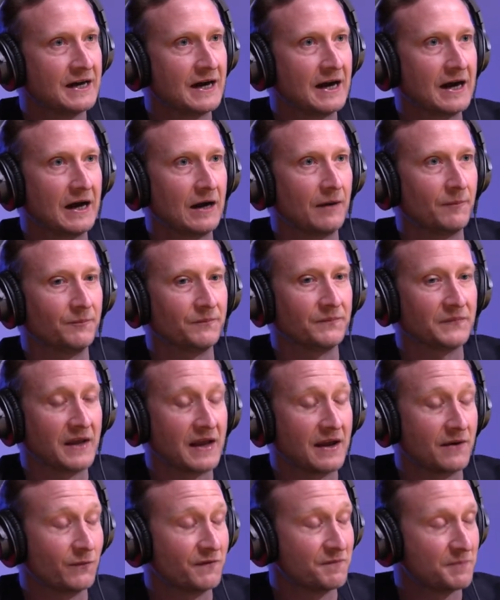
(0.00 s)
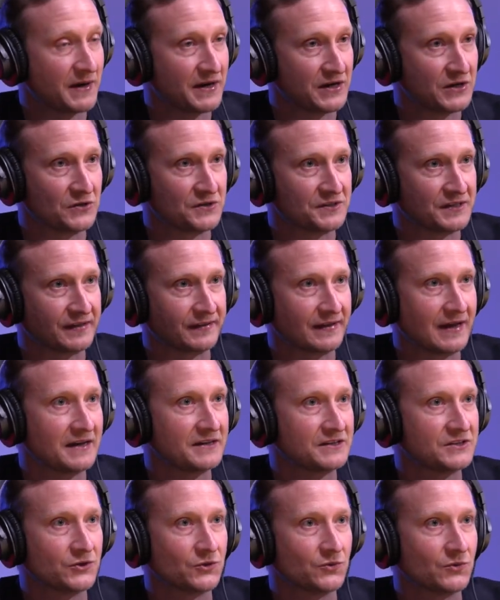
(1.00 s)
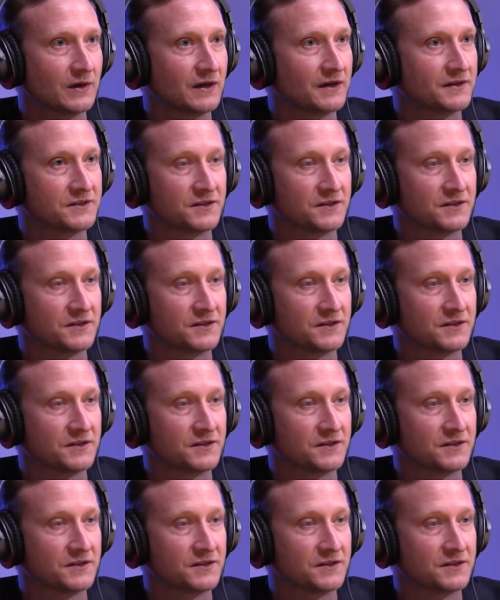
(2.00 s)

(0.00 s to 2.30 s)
Um, and we've been using that to uh,